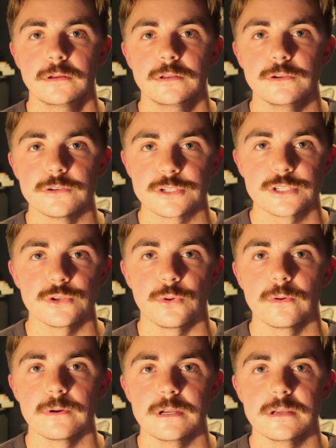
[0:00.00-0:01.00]
your
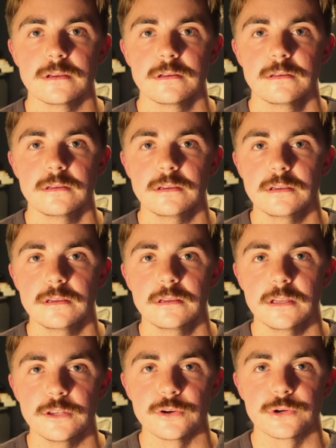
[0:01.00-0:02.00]
story,
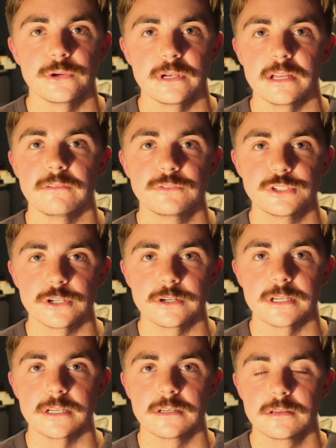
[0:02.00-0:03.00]
and your creative journey.